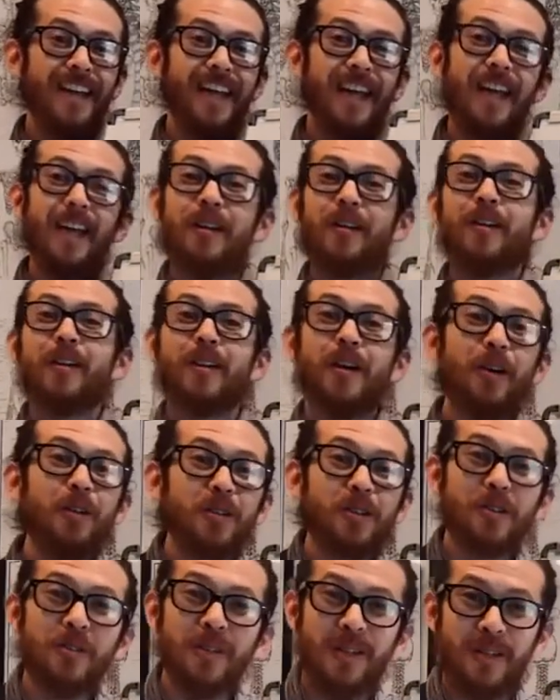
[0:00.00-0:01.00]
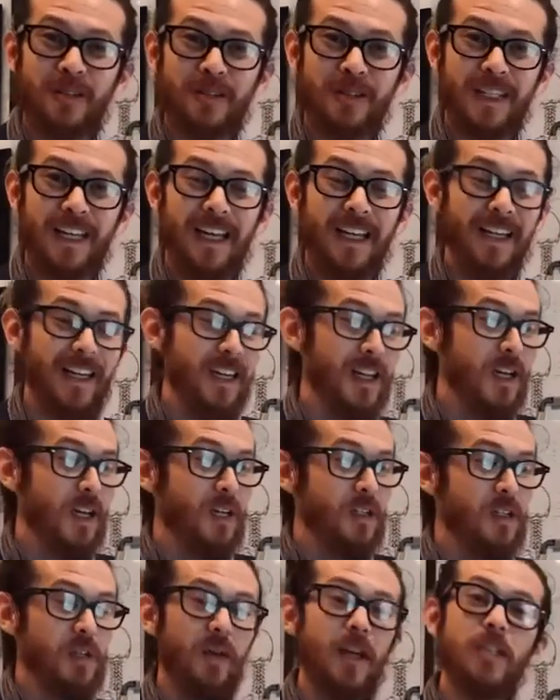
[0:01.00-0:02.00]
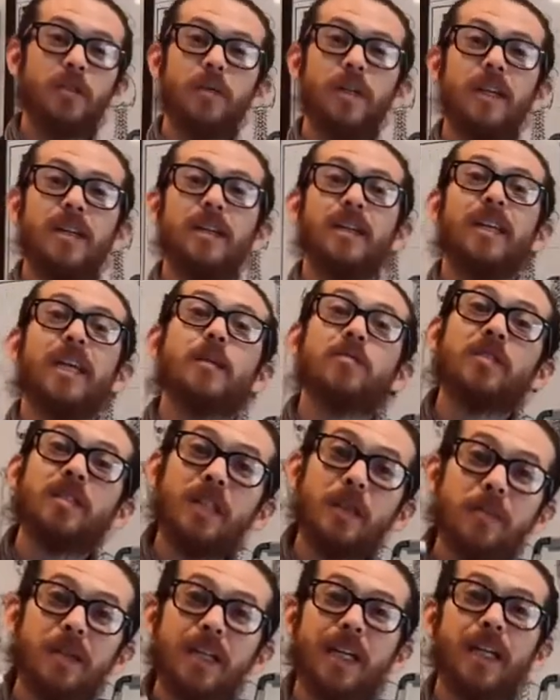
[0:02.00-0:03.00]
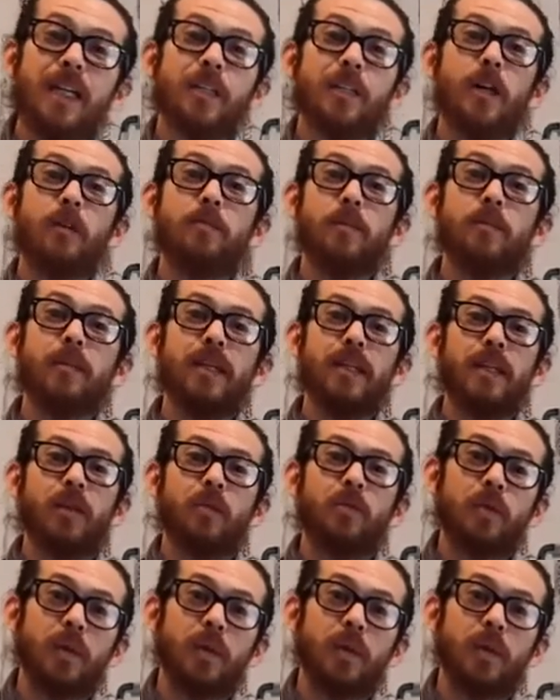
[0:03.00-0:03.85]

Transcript: And our culture knows that. So as we keep stimulating dopamine,